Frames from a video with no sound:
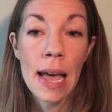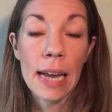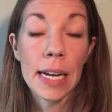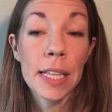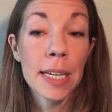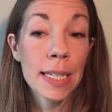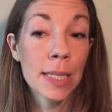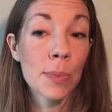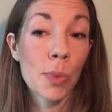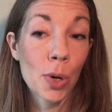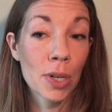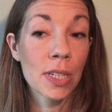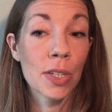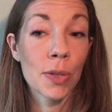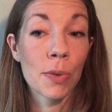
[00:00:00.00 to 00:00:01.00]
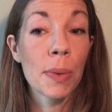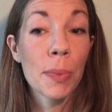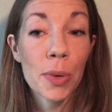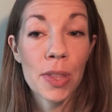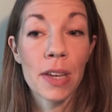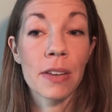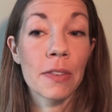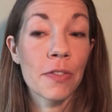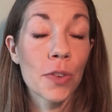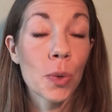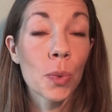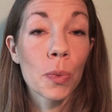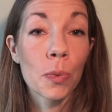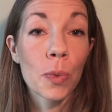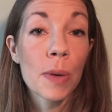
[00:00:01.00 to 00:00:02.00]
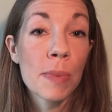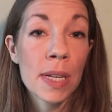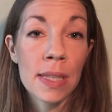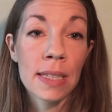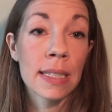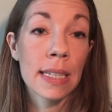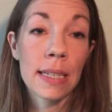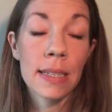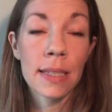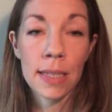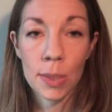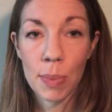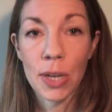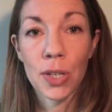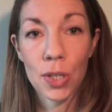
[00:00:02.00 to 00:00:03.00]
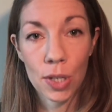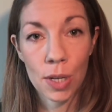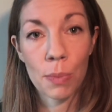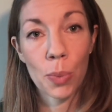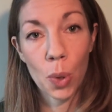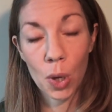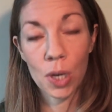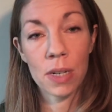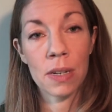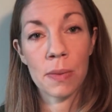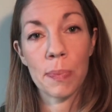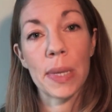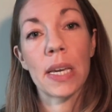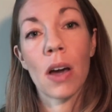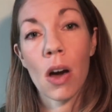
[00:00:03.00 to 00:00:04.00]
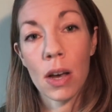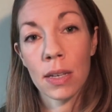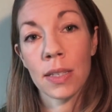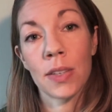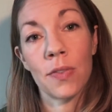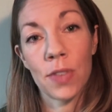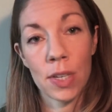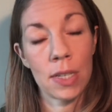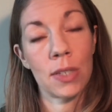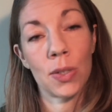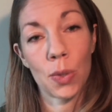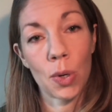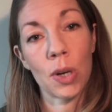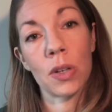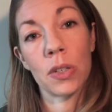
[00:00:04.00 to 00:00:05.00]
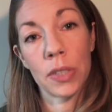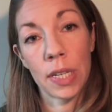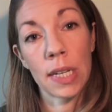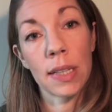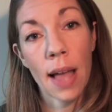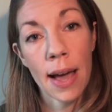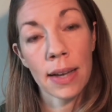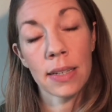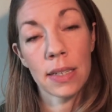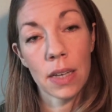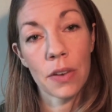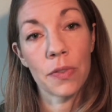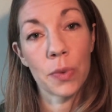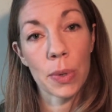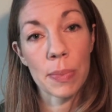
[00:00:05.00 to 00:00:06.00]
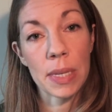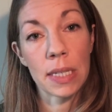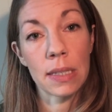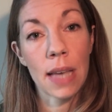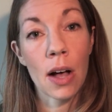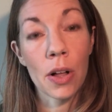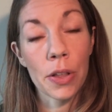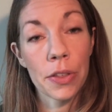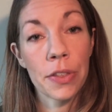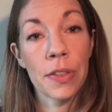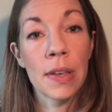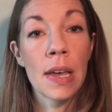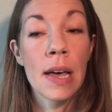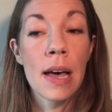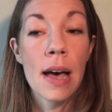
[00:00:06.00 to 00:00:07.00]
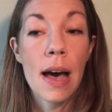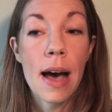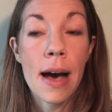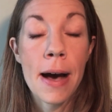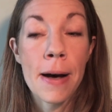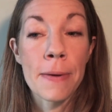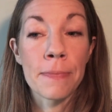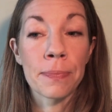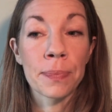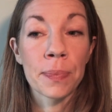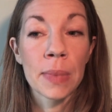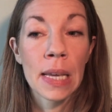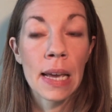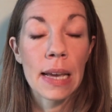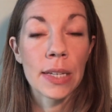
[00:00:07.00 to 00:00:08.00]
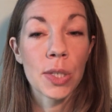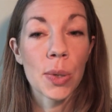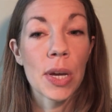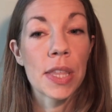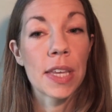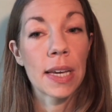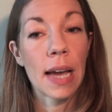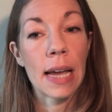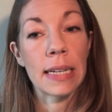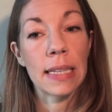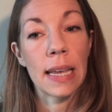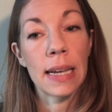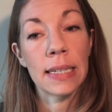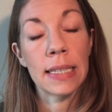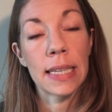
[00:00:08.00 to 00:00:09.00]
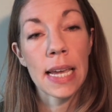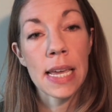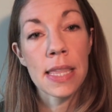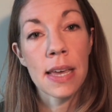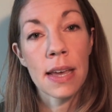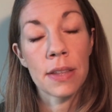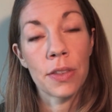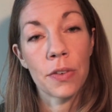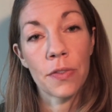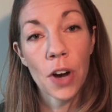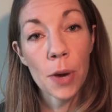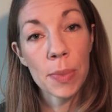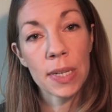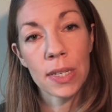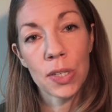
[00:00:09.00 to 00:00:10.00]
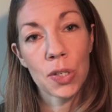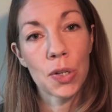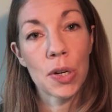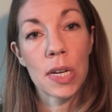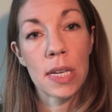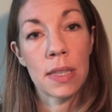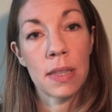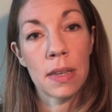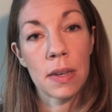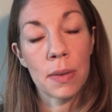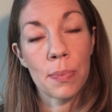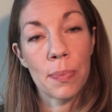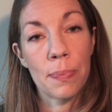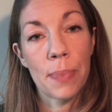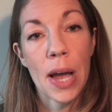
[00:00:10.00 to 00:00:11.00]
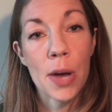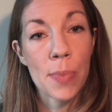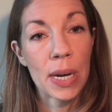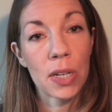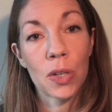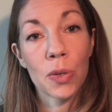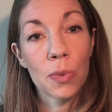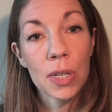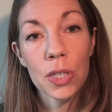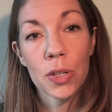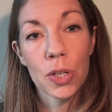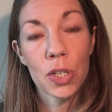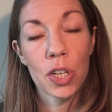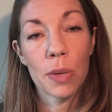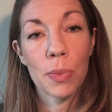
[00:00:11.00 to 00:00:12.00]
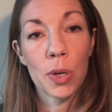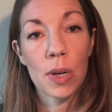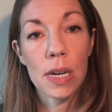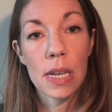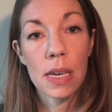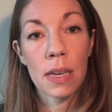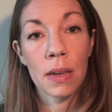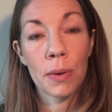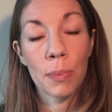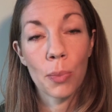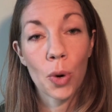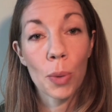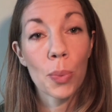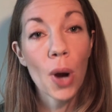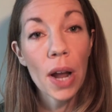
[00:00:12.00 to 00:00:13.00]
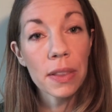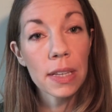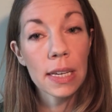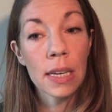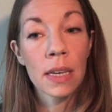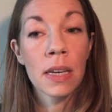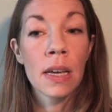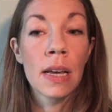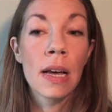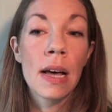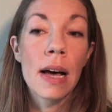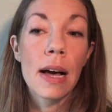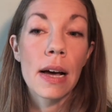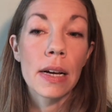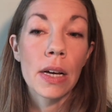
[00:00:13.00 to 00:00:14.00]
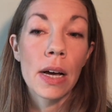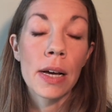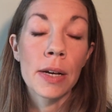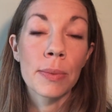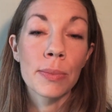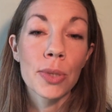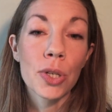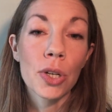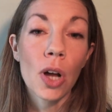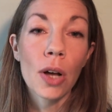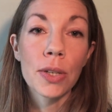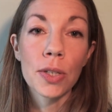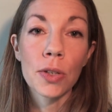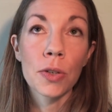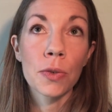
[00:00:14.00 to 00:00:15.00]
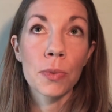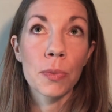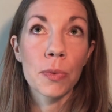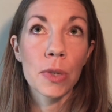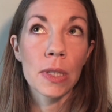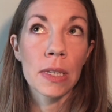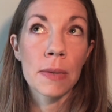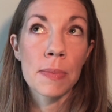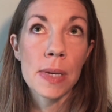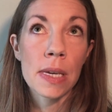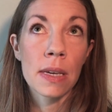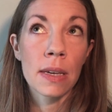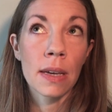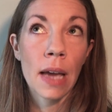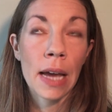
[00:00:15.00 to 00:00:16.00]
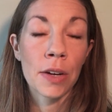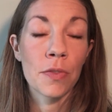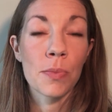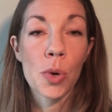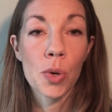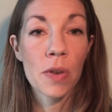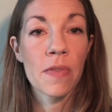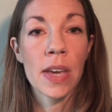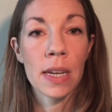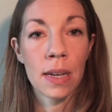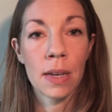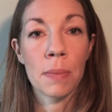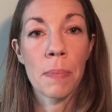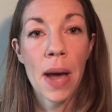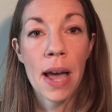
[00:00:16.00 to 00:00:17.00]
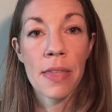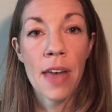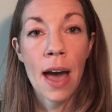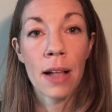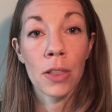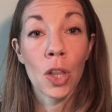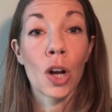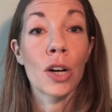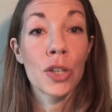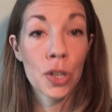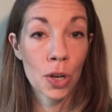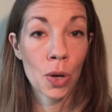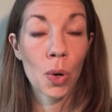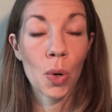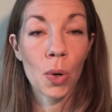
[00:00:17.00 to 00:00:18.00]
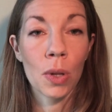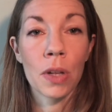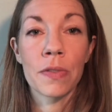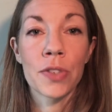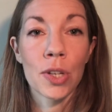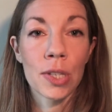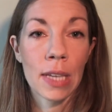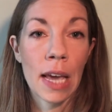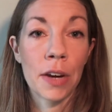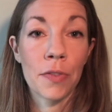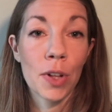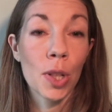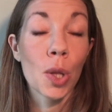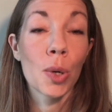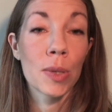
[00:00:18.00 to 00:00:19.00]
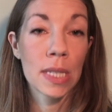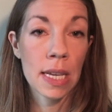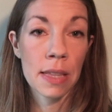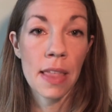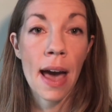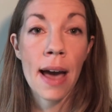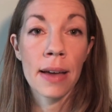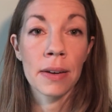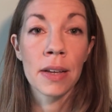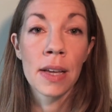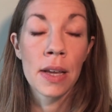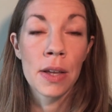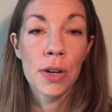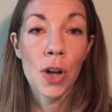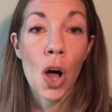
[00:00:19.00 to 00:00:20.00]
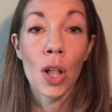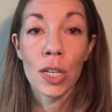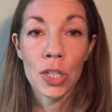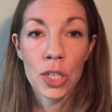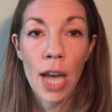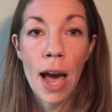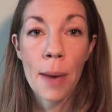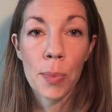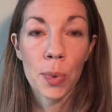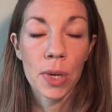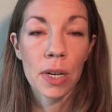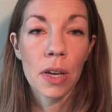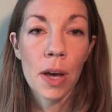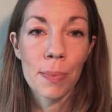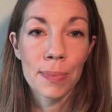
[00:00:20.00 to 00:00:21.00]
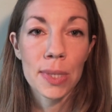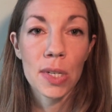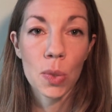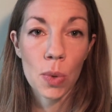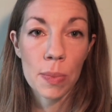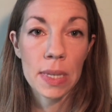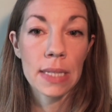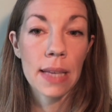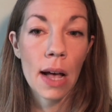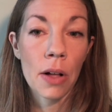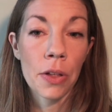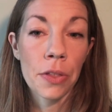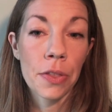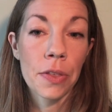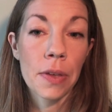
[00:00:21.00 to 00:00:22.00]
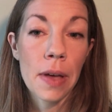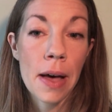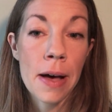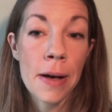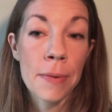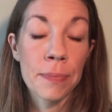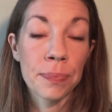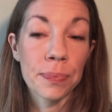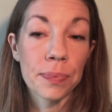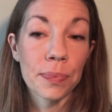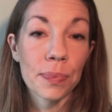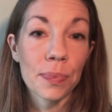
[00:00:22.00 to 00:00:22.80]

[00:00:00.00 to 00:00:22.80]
And I think it's important to remember that for women, this is especially important because of the historical neglect of women's health. Um, and so I think I'd, I'd say that the pharma industry and the biomedical research community more broadly um, should also really be kind of motivated by that larger goal of just kind of closing that knowledge gap when it comes to women's health. Um,